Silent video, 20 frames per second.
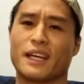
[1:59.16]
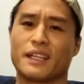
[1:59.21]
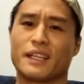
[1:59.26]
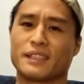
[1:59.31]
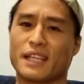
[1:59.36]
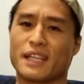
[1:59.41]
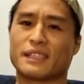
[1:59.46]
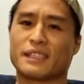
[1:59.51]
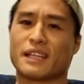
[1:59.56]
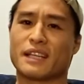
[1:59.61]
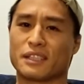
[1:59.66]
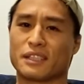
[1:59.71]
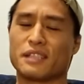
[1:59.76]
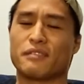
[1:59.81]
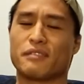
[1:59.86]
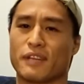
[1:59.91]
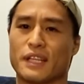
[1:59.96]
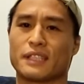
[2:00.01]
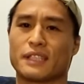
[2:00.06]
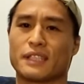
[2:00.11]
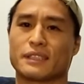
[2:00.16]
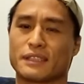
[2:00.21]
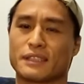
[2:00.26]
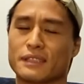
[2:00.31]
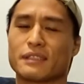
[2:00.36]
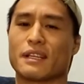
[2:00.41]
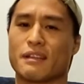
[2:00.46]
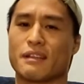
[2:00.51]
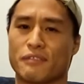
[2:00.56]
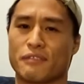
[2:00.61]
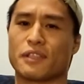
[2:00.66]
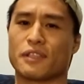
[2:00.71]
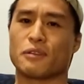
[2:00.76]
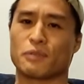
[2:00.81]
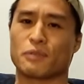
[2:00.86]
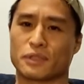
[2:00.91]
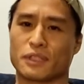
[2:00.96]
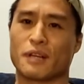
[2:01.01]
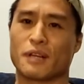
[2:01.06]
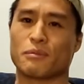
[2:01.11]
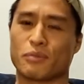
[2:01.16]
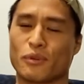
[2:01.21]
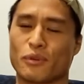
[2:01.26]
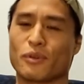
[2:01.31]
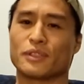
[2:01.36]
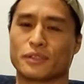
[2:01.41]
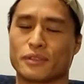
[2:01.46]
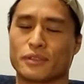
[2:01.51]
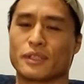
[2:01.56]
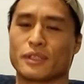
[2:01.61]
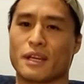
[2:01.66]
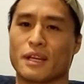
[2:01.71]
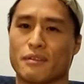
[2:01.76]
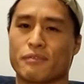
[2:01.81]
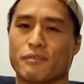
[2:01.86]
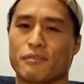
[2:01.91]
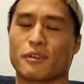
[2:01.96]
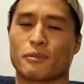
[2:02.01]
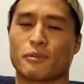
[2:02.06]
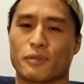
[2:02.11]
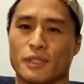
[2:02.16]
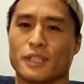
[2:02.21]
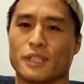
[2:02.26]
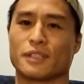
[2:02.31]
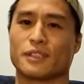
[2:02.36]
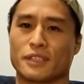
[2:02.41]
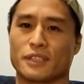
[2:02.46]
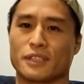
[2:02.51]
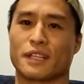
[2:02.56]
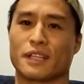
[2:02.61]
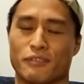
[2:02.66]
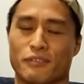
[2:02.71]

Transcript: takedown defense, everything was on point. So yeah, it felt really good to get a